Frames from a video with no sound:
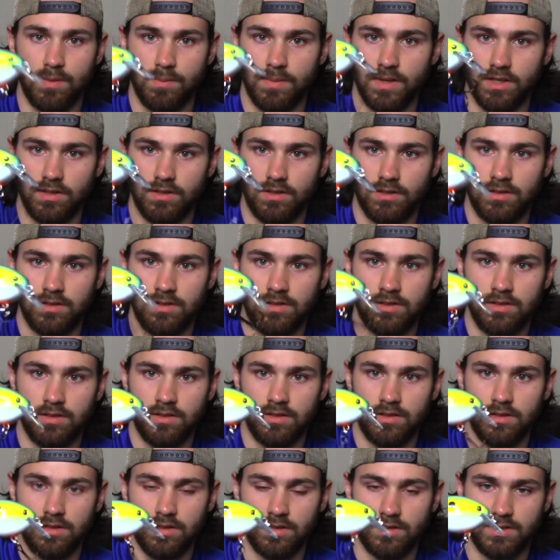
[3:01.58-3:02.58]
Bill
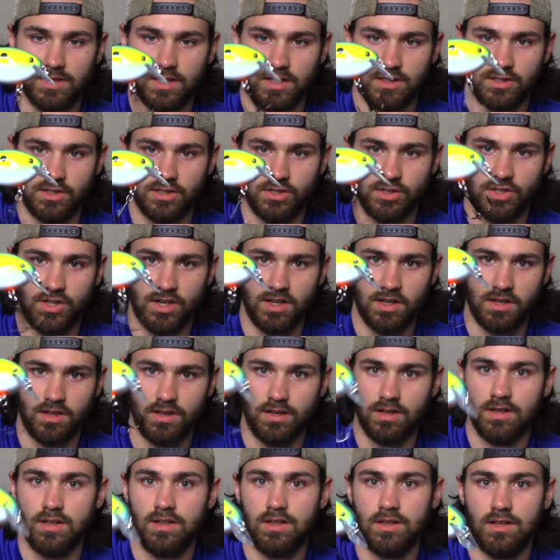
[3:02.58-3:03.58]
Sexy
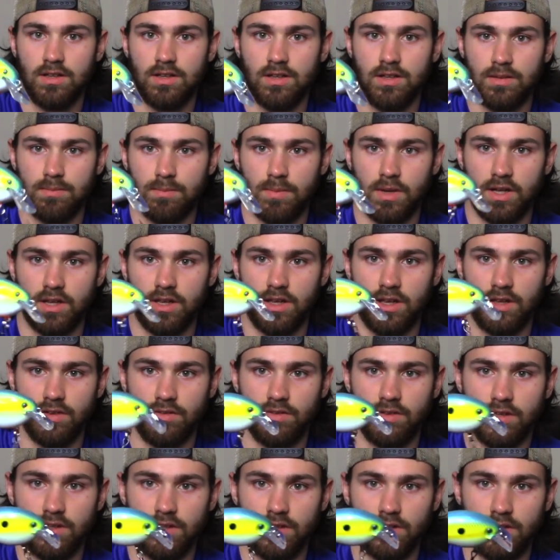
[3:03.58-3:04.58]
Shad by
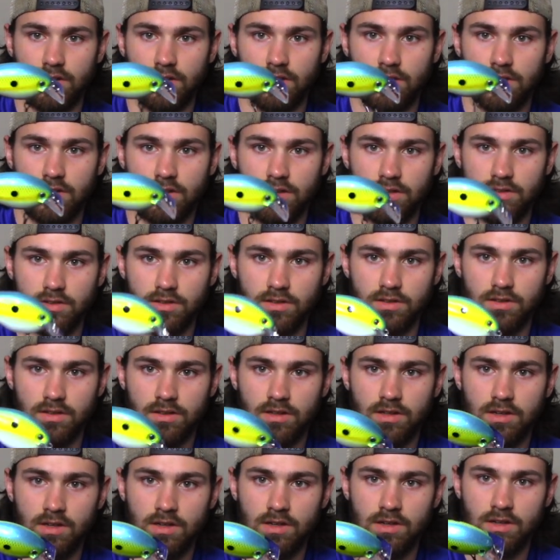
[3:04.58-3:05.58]
KVD. These
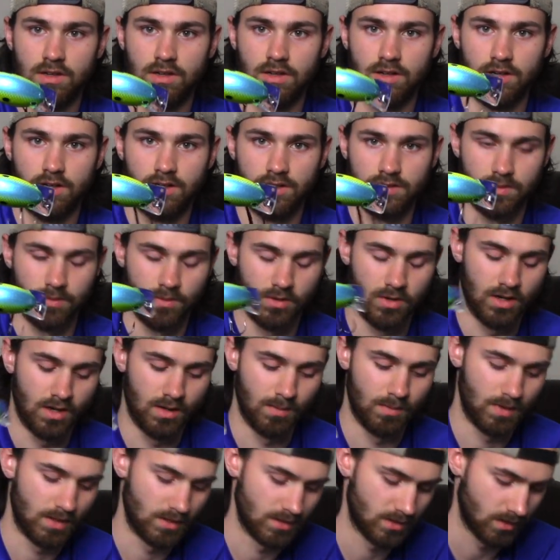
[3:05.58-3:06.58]
are awesome
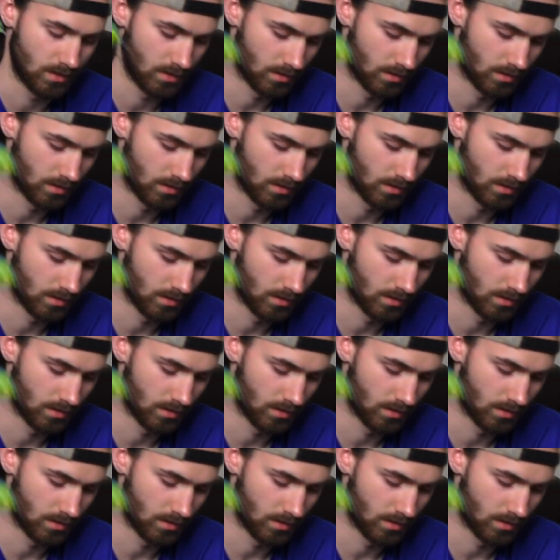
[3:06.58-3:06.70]
crankbaits.